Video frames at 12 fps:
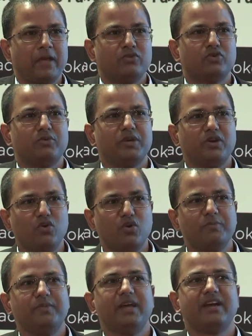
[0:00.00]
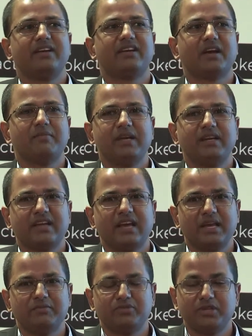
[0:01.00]
So we hope that in coming
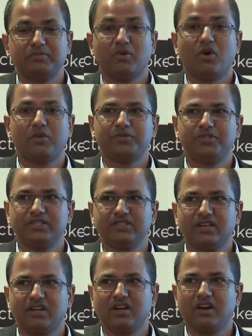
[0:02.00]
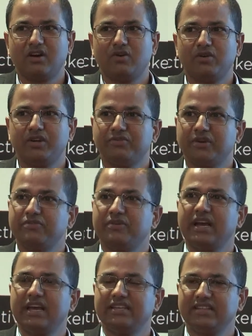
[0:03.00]
times, if options are allowed, if
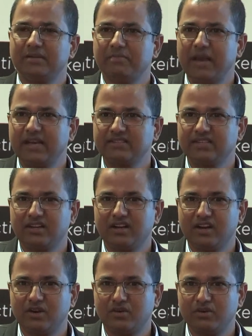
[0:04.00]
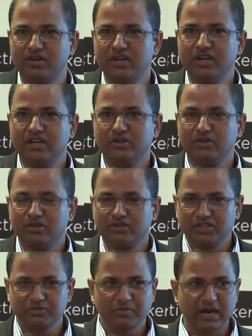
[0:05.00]
FIIs and banks are allowed,
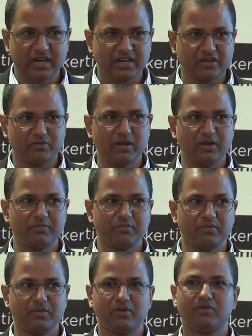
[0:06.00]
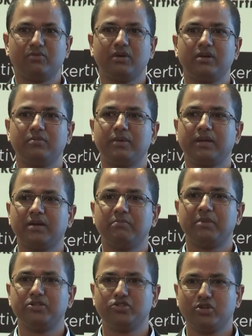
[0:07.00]
this market will
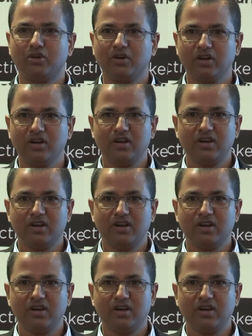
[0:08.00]
become mature,